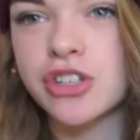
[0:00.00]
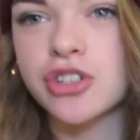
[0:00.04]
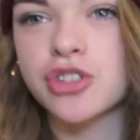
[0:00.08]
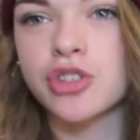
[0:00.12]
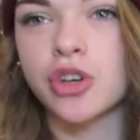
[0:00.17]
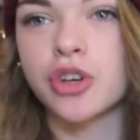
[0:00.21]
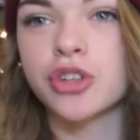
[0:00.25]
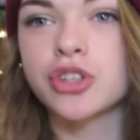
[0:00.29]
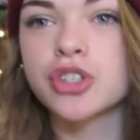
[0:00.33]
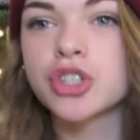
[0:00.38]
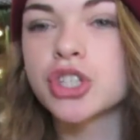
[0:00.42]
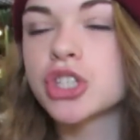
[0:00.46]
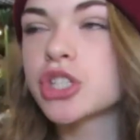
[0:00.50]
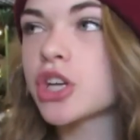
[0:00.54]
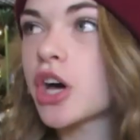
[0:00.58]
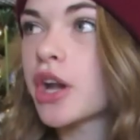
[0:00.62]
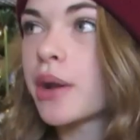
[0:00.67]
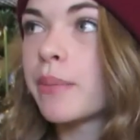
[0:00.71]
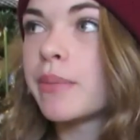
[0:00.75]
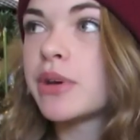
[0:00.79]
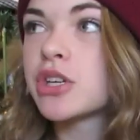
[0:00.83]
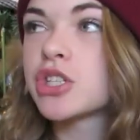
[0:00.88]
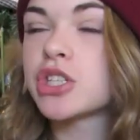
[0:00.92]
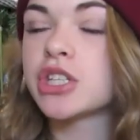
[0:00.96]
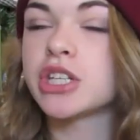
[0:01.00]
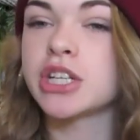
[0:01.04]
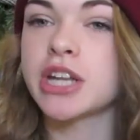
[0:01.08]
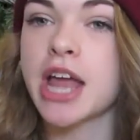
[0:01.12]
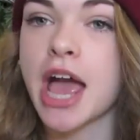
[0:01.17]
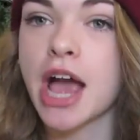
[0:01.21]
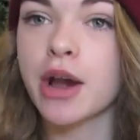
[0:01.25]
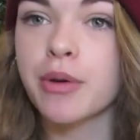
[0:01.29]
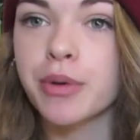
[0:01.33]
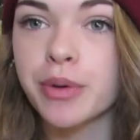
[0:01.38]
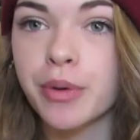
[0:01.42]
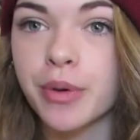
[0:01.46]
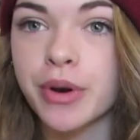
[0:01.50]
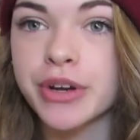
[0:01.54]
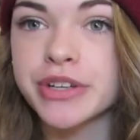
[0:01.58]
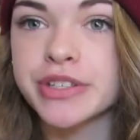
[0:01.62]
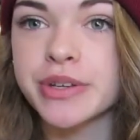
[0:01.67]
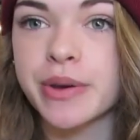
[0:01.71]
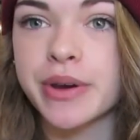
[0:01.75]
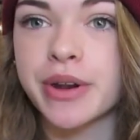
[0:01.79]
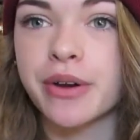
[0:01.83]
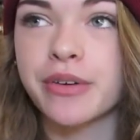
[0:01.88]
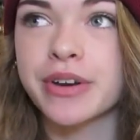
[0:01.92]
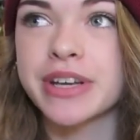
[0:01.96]
years old and she's on a mission in Ecuador,
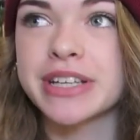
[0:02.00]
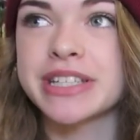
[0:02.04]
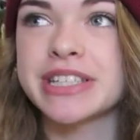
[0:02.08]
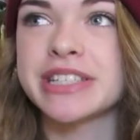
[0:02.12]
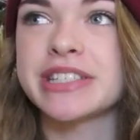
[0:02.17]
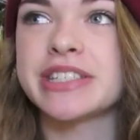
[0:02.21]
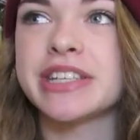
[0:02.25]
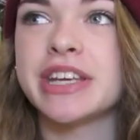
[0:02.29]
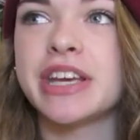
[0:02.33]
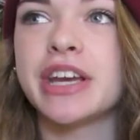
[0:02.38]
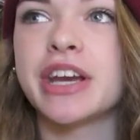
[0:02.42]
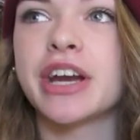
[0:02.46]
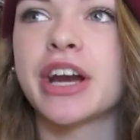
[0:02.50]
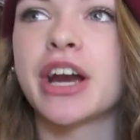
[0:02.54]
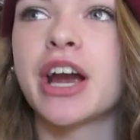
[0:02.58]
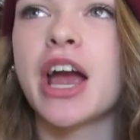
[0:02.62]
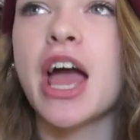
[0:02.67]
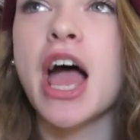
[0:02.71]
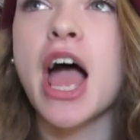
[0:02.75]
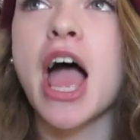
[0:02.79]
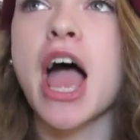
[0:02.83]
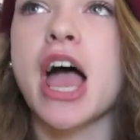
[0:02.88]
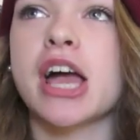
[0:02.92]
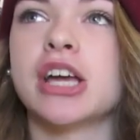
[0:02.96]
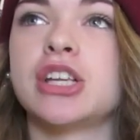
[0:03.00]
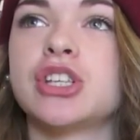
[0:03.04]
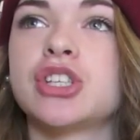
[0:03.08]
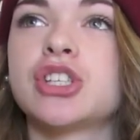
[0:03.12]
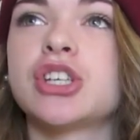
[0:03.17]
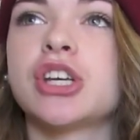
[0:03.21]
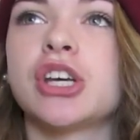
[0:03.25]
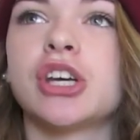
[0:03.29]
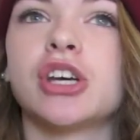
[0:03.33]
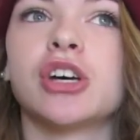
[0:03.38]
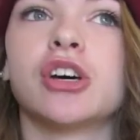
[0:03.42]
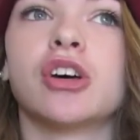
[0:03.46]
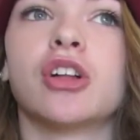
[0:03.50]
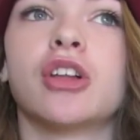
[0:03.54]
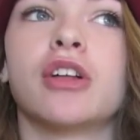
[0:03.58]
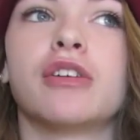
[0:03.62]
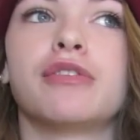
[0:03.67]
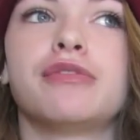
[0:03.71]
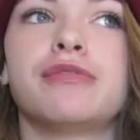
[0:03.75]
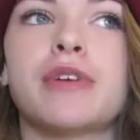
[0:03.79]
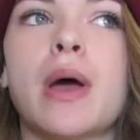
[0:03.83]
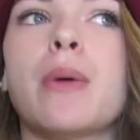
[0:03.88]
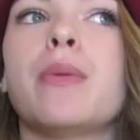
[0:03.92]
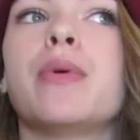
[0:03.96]
so I don't get to see her until
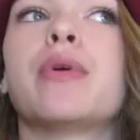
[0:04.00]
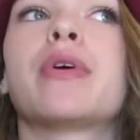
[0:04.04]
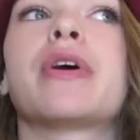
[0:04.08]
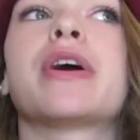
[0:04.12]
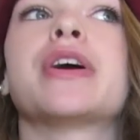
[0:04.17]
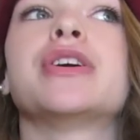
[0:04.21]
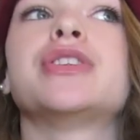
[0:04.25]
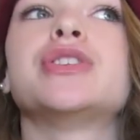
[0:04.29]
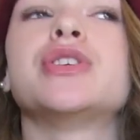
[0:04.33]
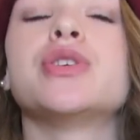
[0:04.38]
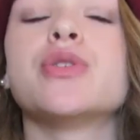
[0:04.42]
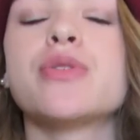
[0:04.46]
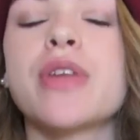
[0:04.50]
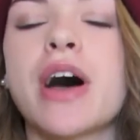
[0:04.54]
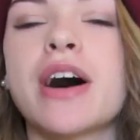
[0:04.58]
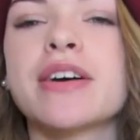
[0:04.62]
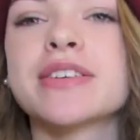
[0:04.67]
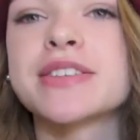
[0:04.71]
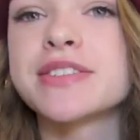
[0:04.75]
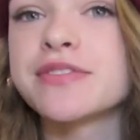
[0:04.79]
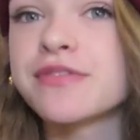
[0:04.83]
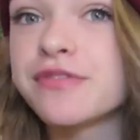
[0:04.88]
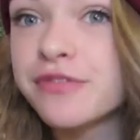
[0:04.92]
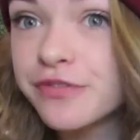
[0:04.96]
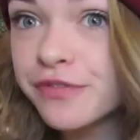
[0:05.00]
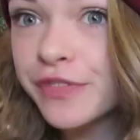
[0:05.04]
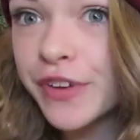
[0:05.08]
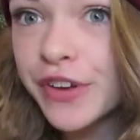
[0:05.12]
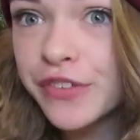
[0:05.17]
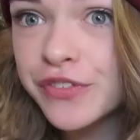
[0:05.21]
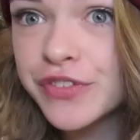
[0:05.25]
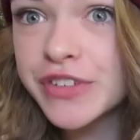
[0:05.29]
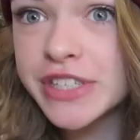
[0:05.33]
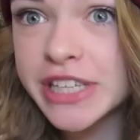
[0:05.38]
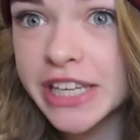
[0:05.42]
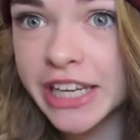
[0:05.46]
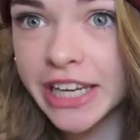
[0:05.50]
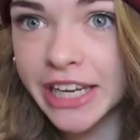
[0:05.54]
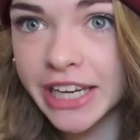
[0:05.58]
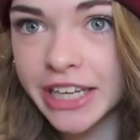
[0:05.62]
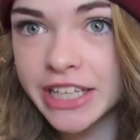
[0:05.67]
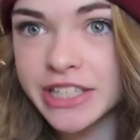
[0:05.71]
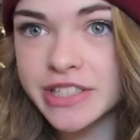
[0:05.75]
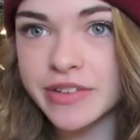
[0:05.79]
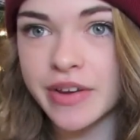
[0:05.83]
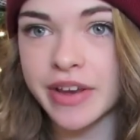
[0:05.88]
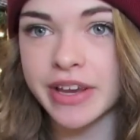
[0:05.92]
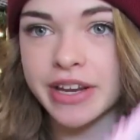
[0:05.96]
February two thousand
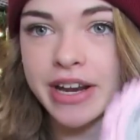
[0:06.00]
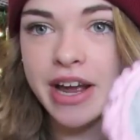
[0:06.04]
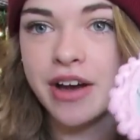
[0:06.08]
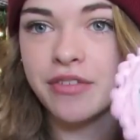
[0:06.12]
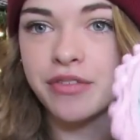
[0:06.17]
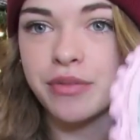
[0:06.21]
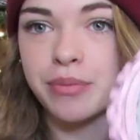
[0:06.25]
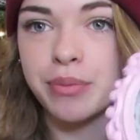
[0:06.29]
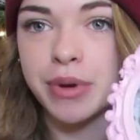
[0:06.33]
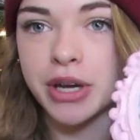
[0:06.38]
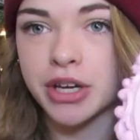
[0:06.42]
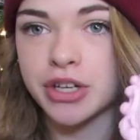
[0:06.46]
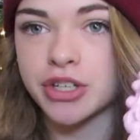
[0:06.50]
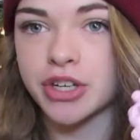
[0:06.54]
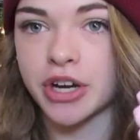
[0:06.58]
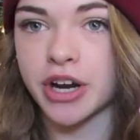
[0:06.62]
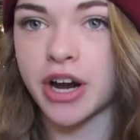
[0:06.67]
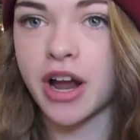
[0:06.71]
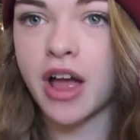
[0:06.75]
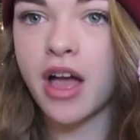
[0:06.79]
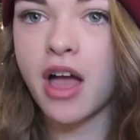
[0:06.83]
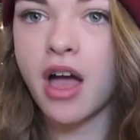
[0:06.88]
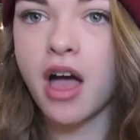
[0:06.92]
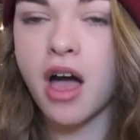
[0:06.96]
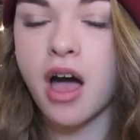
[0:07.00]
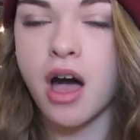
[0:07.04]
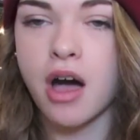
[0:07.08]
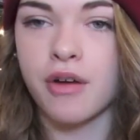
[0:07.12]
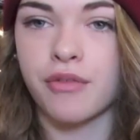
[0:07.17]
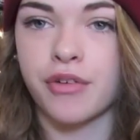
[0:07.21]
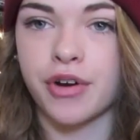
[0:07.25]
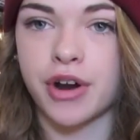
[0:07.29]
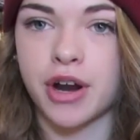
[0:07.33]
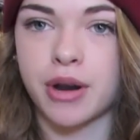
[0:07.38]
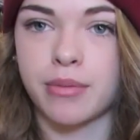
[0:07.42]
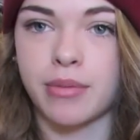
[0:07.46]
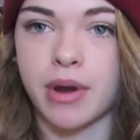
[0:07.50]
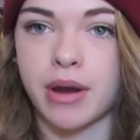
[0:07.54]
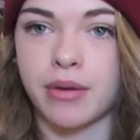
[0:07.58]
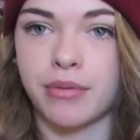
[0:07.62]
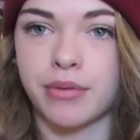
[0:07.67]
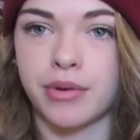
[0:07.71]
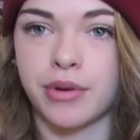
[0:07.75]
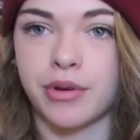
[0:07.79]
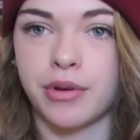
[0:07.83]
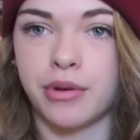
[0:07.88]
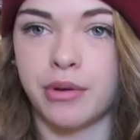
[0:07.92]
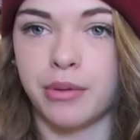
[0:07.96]
fifteen, so I can have a picture of her in my
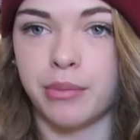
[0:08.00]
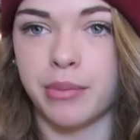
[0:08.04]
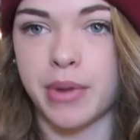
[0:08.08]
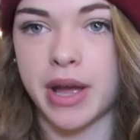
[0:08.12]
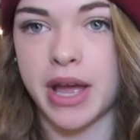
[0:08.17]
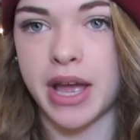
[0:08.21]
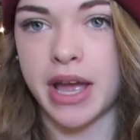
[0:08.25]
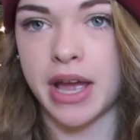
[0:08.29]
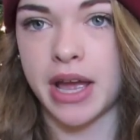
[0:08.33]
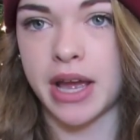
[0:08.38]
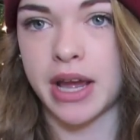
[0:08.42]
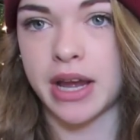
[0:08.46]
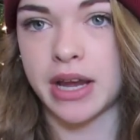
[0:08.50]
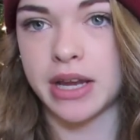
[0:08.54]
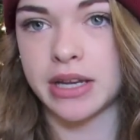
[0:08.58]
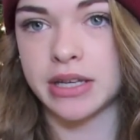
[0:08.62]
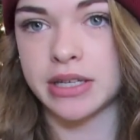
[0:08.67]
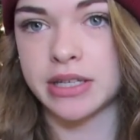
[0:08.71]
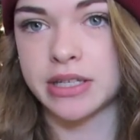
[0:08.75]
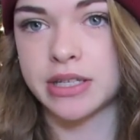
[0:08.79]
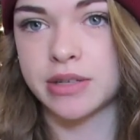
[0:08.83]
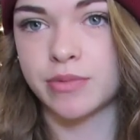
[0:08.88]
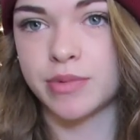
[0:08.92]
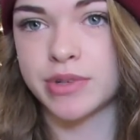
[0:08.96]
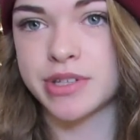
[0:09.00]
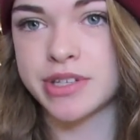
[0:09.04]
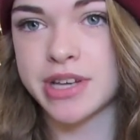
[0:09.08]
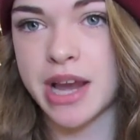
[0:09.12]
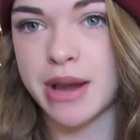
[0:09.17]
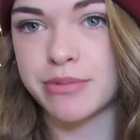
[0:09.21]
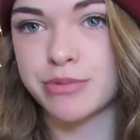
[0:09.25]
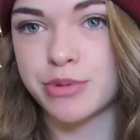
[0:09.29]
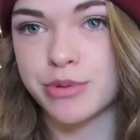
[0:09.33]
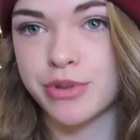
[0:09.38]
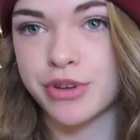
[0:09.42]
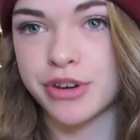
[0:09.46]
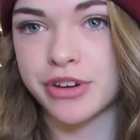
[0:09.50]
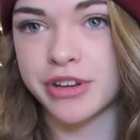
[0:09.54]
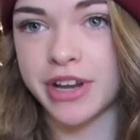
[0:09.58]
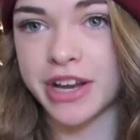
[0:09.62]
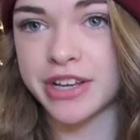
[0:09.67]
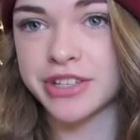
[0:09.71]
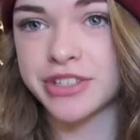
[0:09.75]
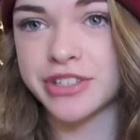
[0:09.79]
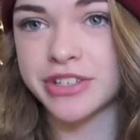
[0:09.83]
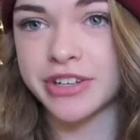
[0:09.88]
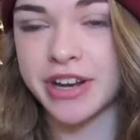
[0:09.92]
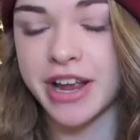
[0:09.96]
room. And we Skyped with her
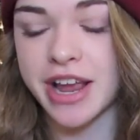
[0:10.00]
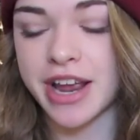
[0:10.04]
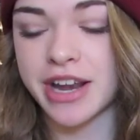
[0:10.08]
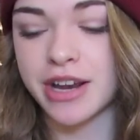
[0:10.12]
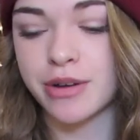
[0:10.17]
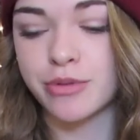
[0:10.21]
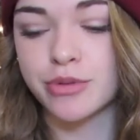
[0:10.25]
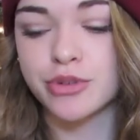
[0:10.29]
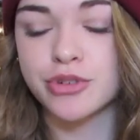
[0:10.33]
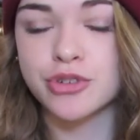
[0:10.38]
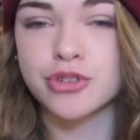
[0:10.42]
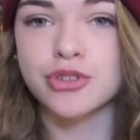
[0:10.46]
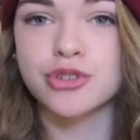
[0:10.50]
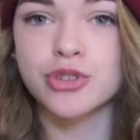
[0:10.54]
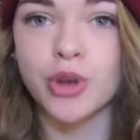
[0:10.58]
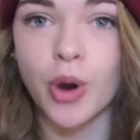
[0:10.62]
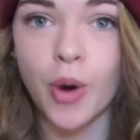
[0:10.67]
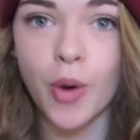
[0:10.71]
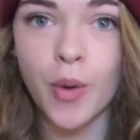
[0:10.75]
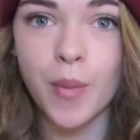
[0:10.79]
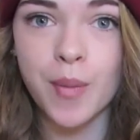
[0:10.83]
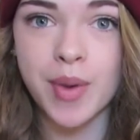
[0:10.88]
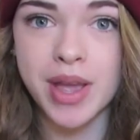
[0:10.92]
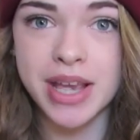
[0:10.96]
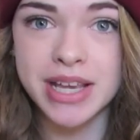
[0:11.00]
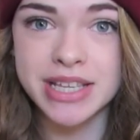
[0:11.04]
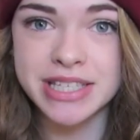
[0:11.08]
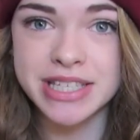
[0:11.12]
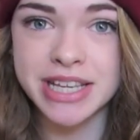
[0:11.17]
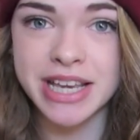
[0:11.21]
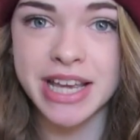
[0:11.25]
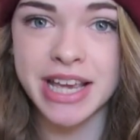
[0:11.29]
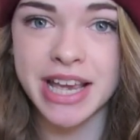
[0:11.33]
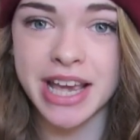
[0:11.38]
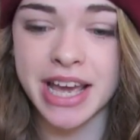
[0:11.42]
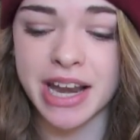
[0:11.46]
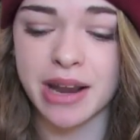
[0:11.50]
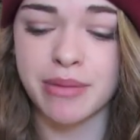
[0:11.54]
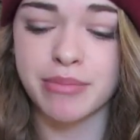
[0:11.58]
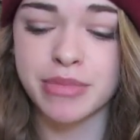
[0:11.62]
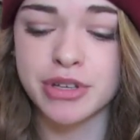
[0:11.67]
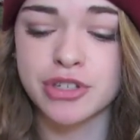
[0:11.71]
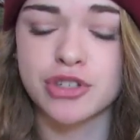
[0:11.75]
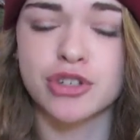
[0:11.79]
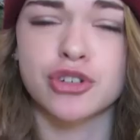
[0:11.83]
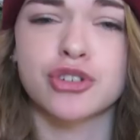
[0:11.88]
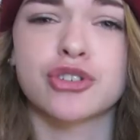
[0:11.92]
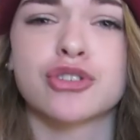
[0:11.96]
yesterday and it was so amazing, and I
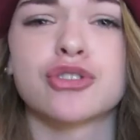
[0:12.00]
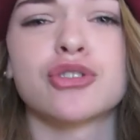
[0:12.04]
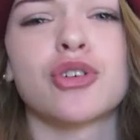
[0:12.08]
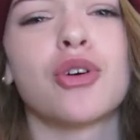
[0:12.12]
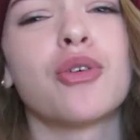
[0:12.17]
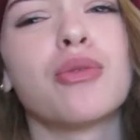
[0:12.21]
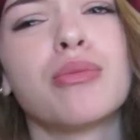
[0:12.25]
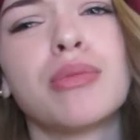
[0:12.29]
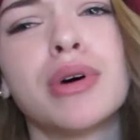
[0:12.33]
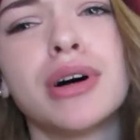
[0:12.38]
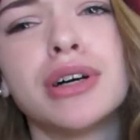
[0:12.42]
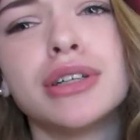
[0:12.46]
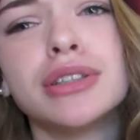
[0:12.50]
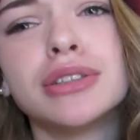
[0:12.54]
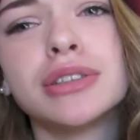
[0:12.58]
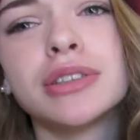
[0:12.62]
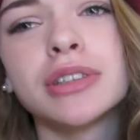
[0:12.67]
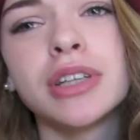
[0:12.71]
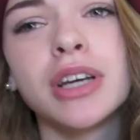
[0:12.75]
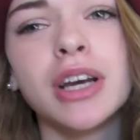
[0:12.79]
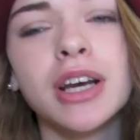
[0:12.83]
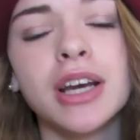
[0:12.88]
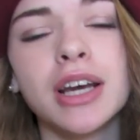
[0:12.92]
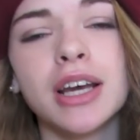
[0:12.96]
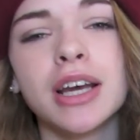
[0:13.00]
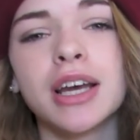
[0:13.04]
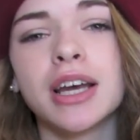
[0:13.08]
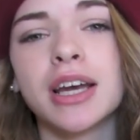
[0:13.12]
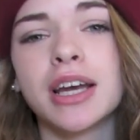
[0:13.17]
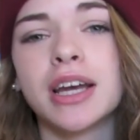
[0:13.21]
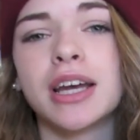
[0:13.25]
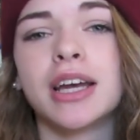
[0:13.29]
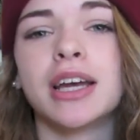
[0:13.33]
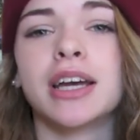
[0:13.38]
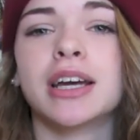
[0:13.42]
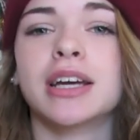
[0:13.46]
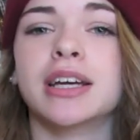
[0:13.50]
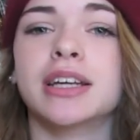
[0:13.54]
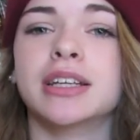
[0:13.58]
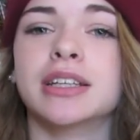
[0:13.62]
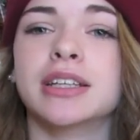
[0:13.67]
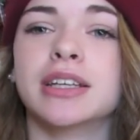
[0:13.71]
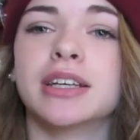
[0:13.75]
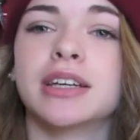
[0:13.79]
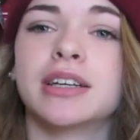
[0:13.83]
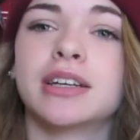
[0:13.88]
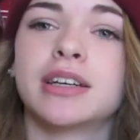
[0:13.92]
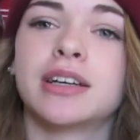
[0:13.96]
miss her so much.
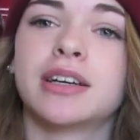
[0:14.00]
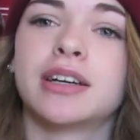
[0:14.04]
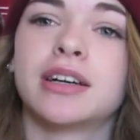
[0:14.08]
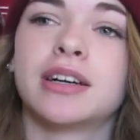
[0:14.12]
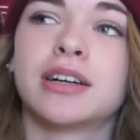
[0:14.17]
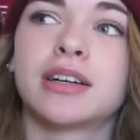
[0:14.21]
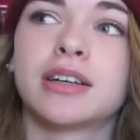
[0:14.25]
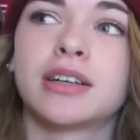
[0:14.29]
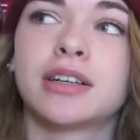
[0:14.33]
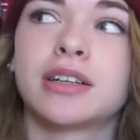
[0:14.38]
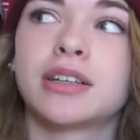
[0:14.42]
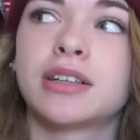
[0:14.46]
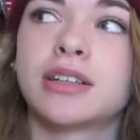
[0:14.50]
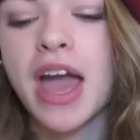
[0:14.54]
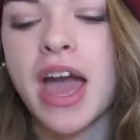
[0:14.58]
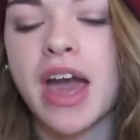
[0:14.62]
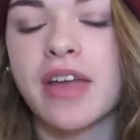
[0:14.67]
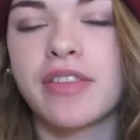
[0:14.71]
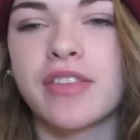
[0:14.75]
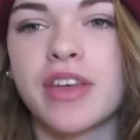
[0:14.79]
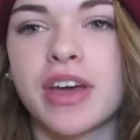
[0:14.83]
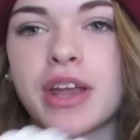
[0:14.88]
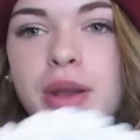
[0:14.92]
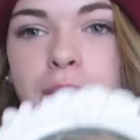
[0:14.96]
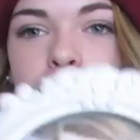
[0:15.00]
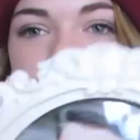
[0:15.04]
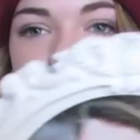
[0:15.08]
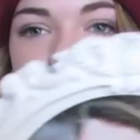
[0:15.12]
And And then a